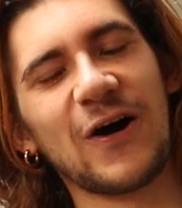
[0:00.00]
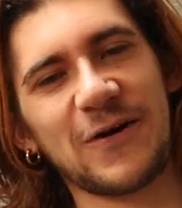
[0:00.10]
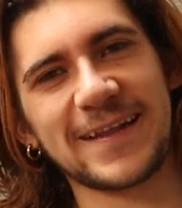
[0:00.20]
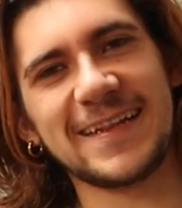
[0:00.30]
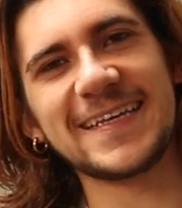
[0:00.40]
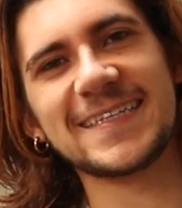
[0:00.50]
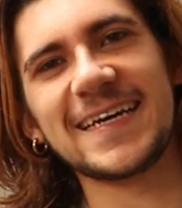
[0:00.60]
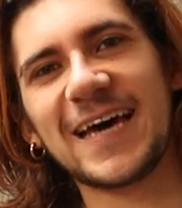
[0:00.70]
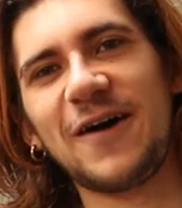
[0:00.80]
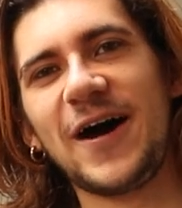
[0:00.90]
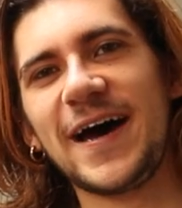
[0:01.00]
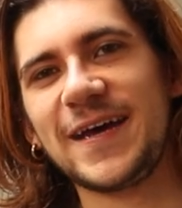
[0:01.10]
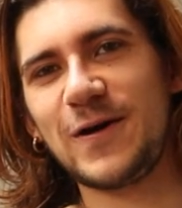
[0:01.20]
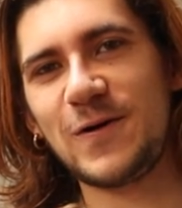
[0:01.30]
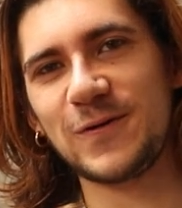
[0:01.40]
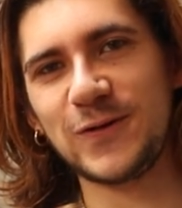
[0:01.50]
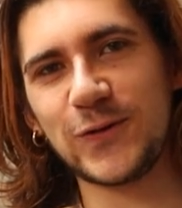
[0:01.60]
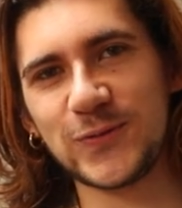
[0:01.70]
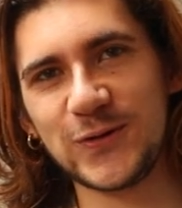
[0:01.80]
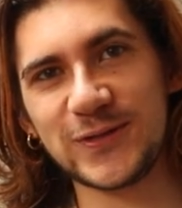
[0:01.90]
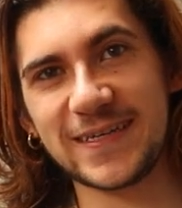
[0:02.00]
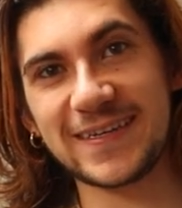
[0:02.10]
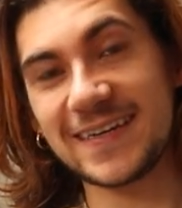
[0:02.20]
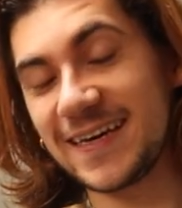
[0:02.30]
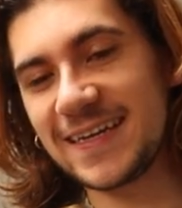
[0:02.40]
or at least that's how I know noise music.